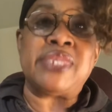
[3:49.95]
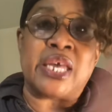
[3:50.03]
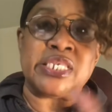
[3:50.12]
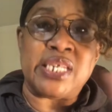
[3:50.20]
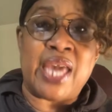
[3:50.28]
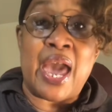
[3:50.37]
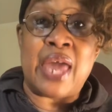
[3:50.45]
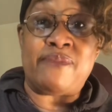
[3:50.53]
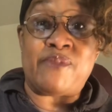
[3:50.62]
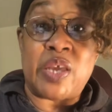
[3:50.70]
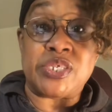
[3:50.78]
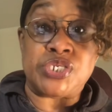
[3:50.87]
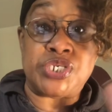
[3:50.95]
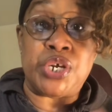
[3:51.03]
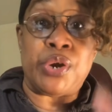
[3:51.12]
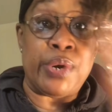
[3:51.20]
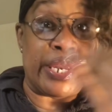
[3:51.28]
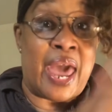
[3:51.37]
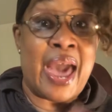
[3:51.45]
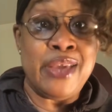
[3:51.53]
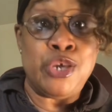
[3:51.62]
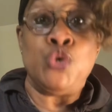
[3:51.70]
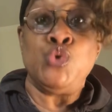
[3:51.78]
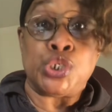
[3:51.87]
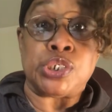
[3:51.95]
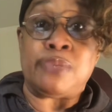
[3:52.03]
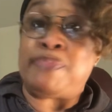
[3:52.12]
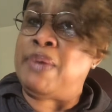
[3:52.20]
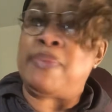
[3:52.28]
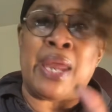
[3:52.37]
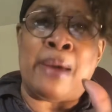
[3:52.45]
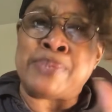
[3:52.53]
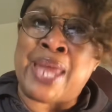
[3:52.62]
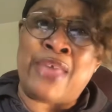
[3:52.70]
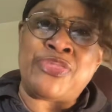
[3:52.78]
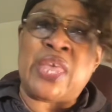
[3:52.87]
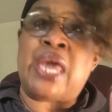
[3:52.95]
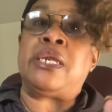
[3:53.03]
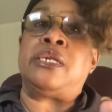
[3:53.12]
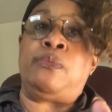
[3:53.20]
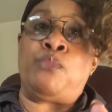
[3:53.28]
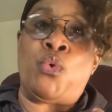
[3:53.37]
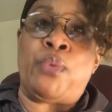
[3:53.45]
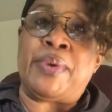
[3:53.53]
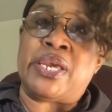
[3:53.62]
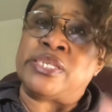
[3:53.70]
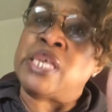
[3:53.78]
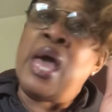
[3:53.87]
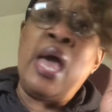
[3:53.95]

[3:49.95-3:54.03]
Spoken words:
That's the kind of vegetarian I used to be, but I'm not that anymore, because